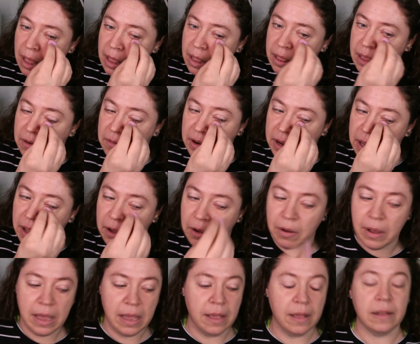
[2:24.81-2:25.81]
There we
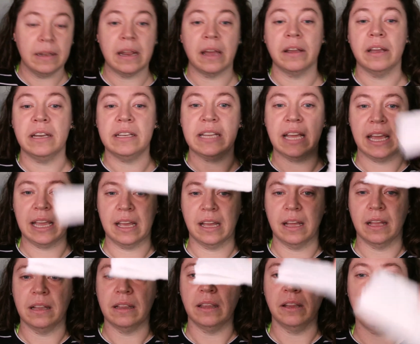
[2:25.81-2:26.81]
go. Now I'm going to take
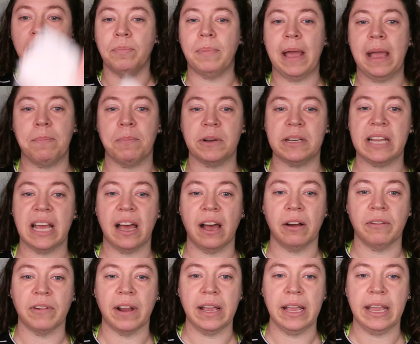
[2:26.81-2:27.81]
a little paper
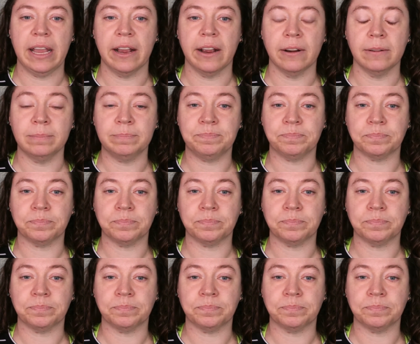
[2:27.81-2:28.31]
towel right here